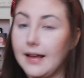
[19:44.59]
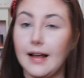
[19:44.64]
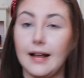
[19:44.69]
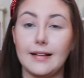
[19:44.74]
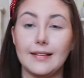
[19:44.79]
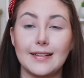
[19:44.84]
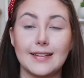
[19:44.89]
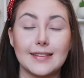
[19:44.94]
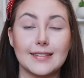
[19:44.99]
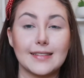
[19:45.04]

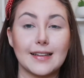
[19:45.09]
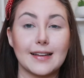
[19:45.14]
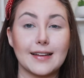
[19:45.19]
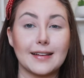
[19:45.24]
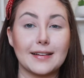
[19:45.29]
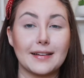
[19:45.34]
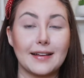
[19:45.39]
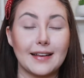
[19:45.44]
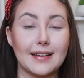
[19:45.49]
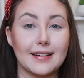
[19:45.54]
at least I
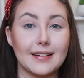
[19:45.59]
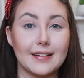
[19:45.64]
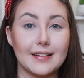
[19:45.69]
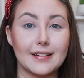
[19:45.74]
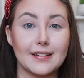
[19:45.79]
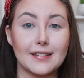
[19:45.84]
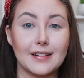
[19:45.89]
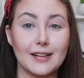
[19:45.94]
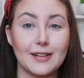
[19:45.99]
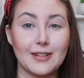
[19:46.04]
can edit
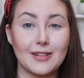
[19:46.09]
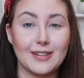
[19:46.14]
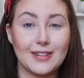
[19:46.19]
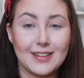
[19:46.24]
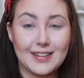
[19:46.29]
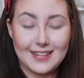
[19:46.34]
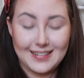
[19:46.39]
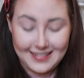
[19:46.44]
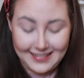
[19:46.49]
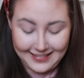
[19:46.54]
it
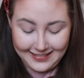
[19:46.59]
out.